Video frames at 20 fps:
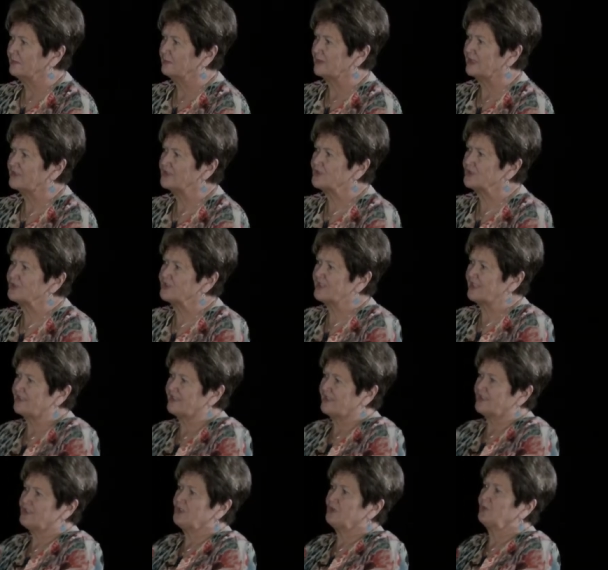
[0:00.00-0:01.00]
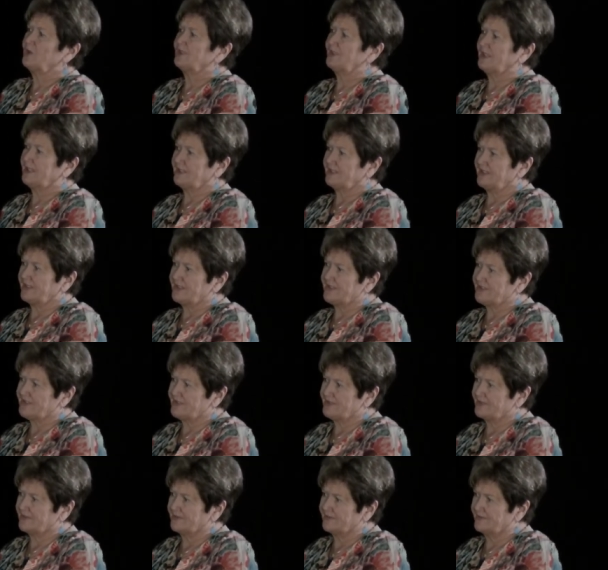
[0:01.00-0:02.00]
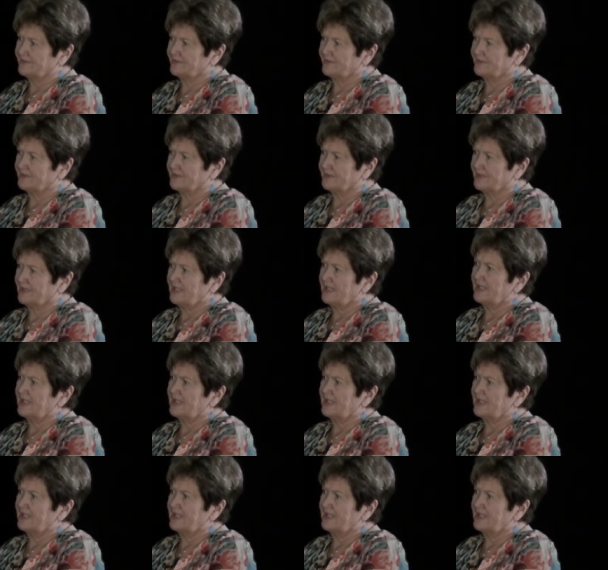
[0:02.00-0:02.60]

But as you said that, you went like this. Yeah.